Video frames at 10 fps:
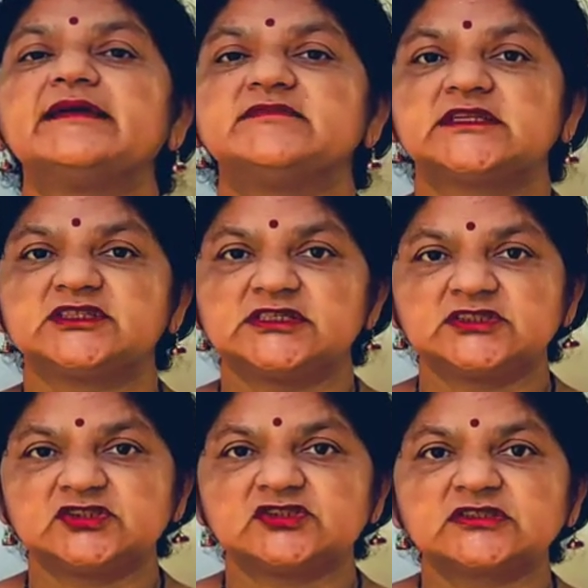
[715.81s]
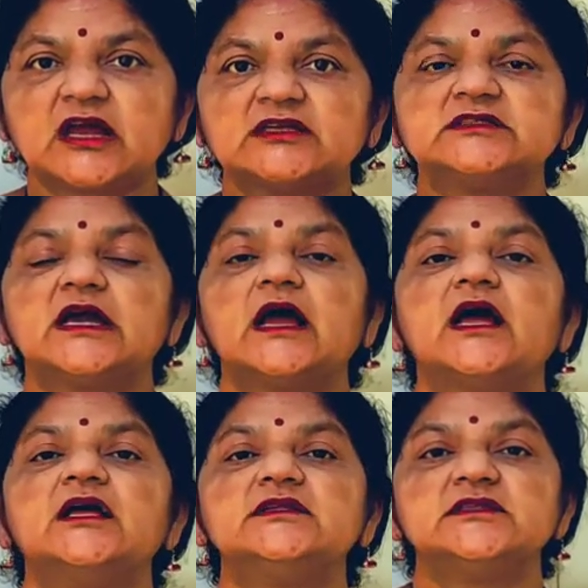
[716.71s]
if the teacher
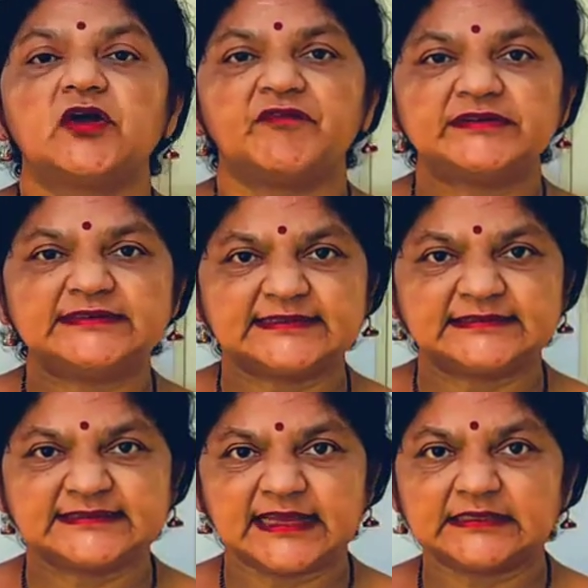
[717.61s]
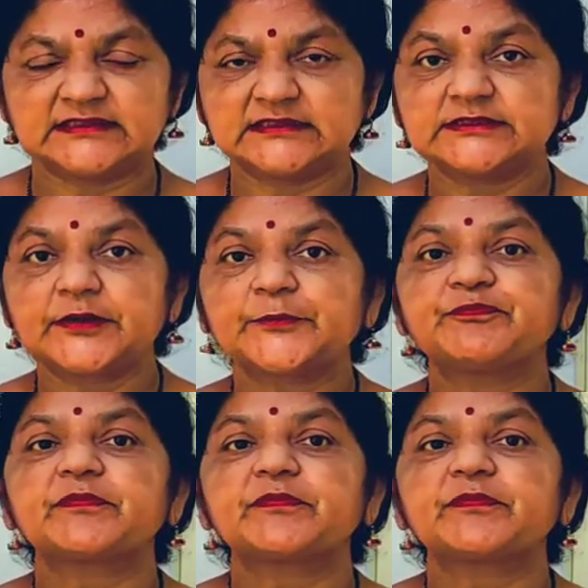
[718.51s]
has ever done that.